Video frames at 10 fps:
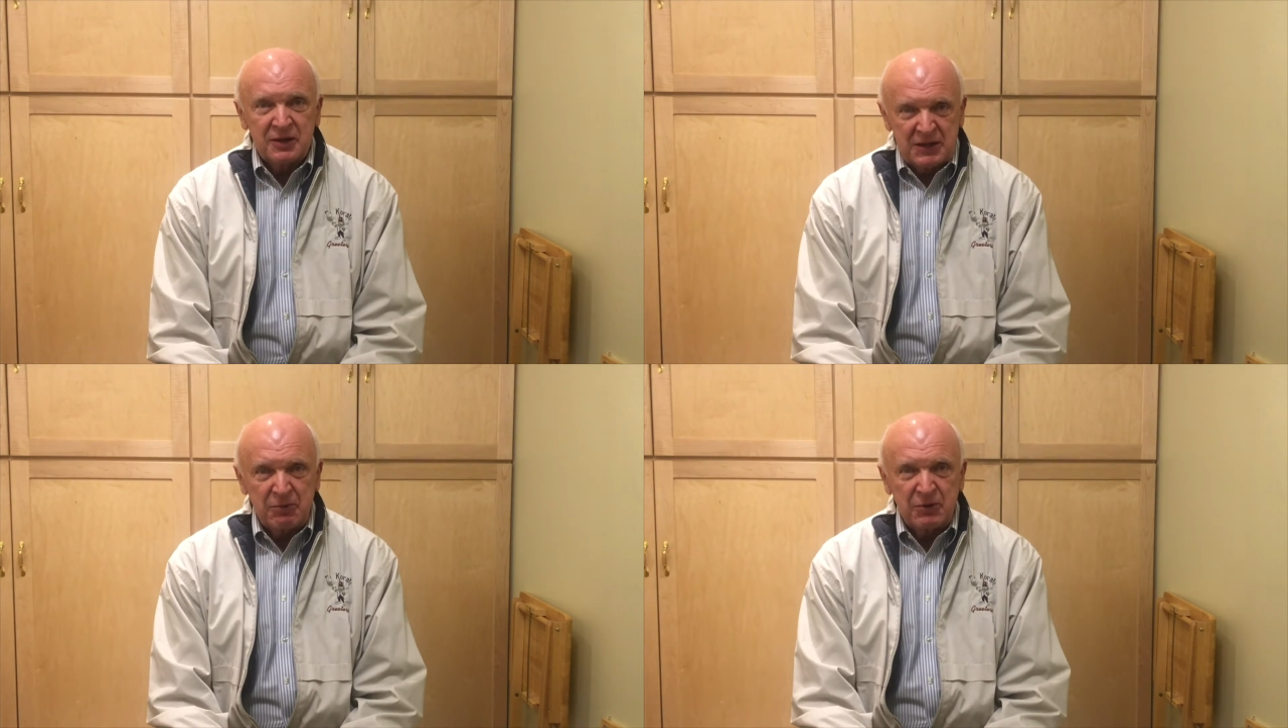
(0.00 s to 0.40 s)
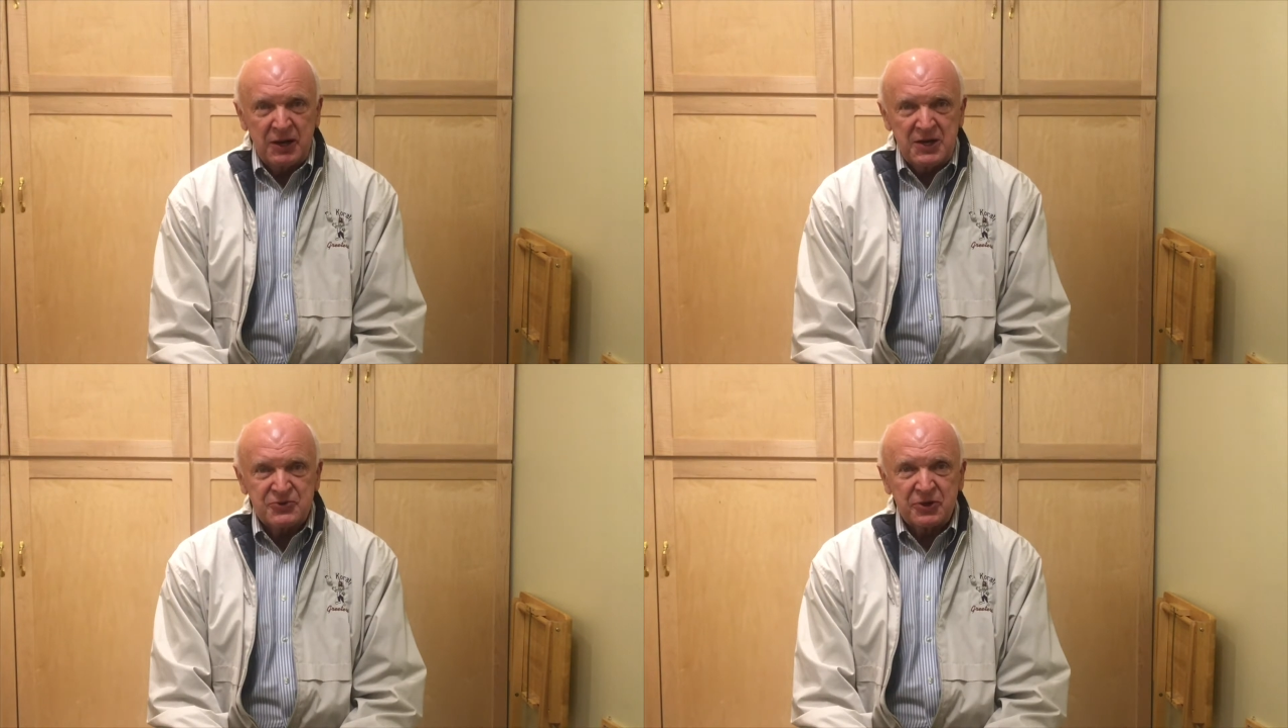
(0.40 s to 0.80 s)
couple
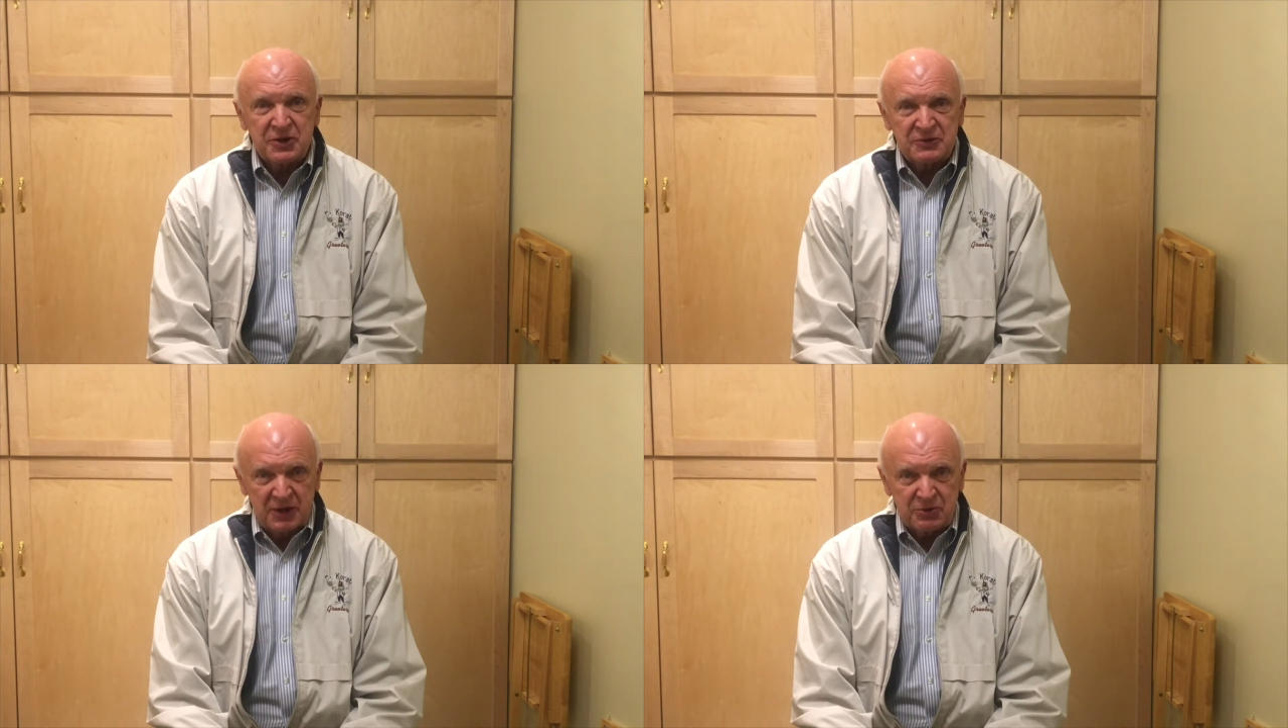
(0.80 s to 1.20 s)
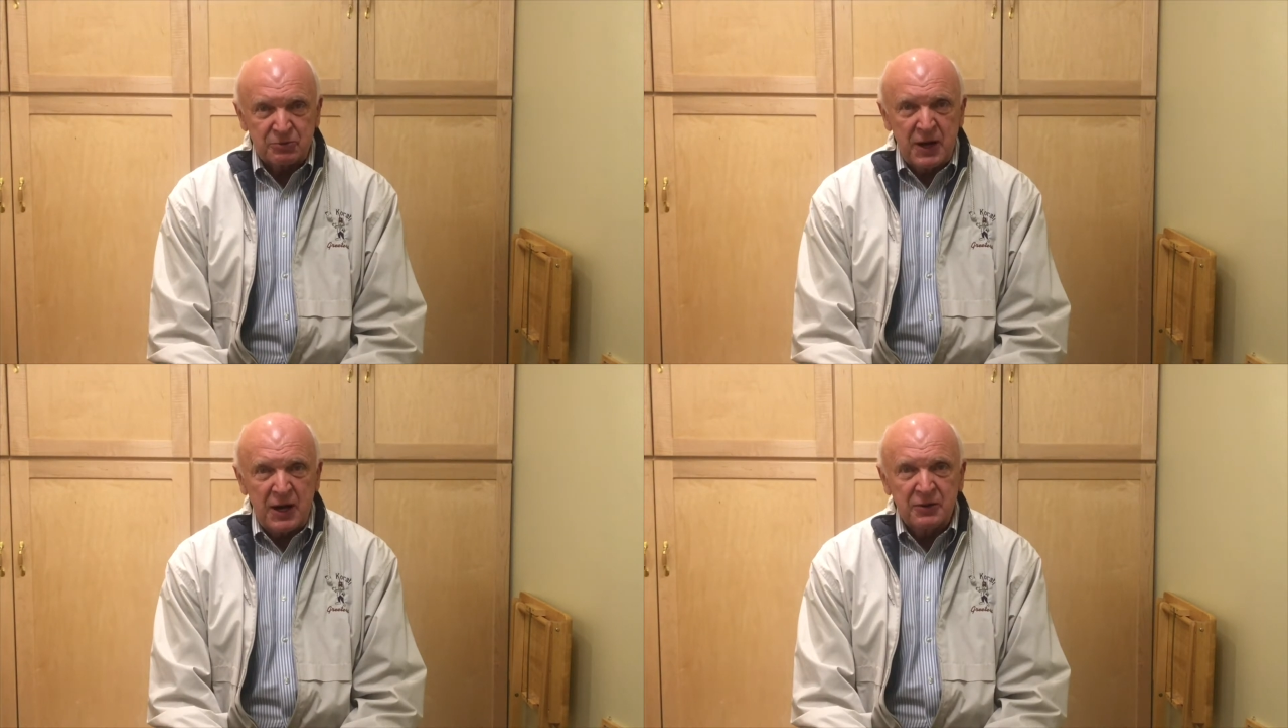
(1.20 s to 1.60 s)
days for another
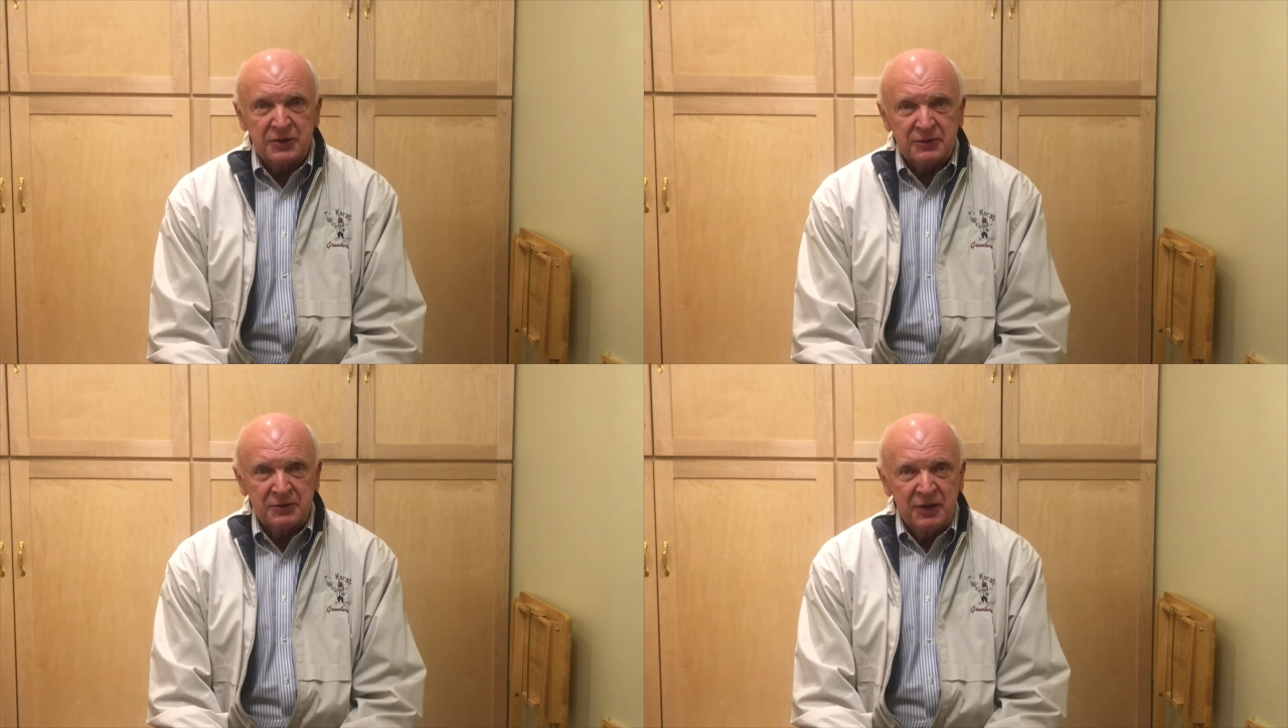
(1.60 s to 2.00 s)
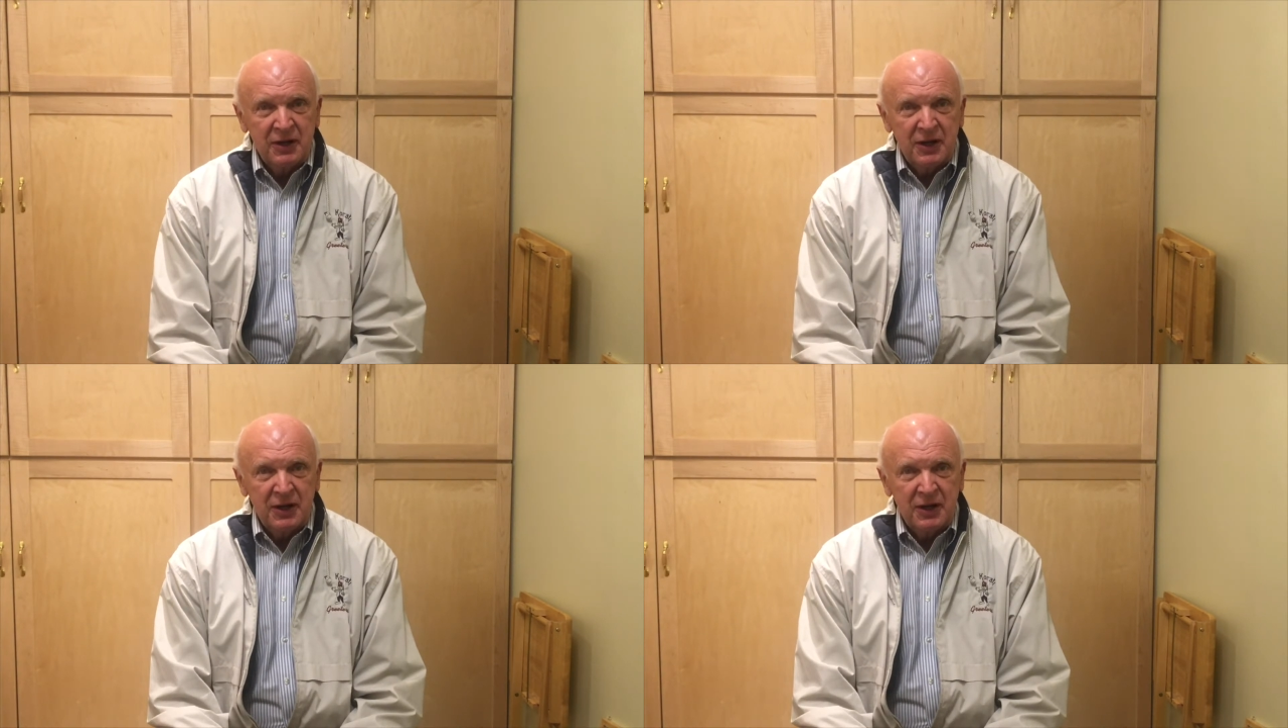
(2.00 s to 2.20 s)
round, and